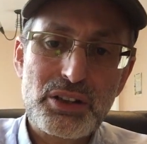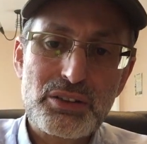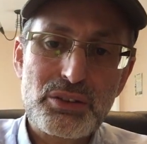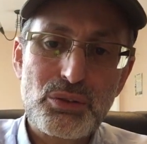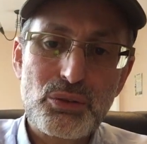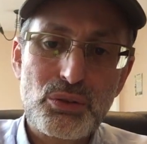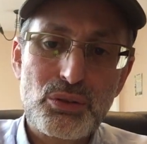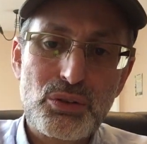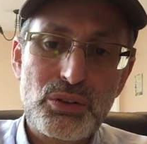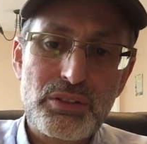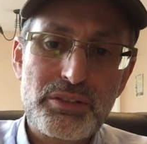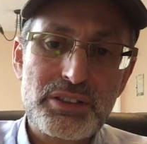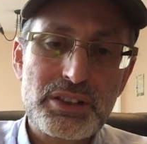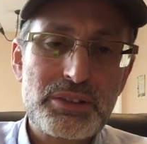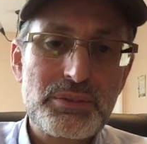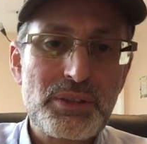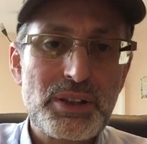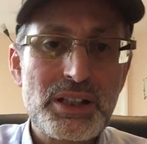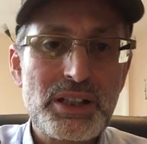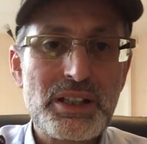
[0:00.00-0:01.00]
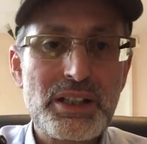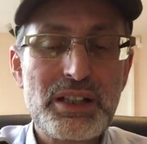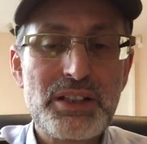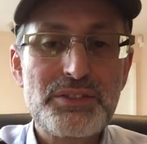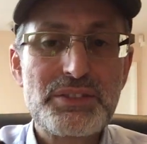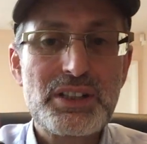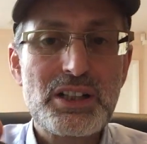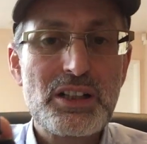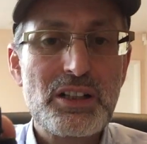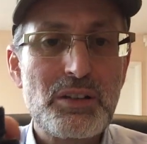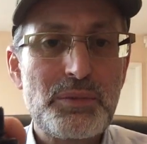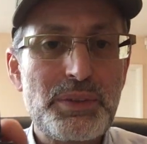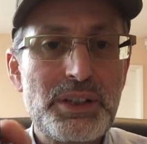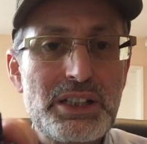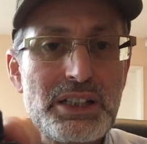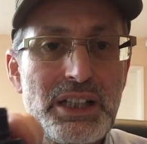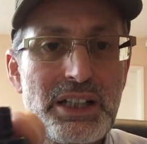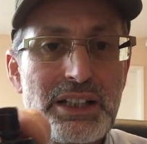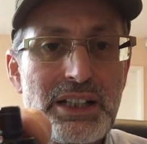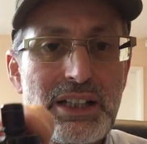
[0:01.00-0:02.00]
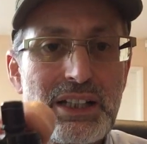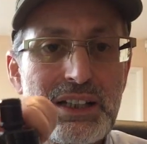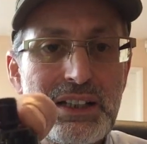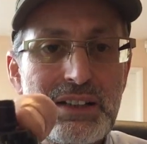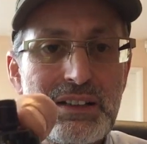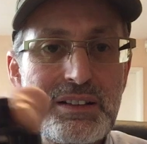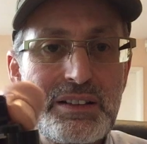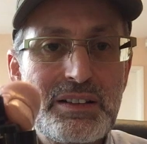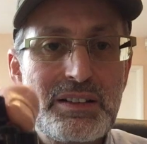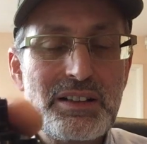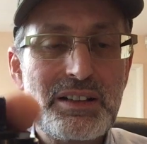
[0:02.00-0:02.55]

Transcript: not all of it, but you lift it a little bit and then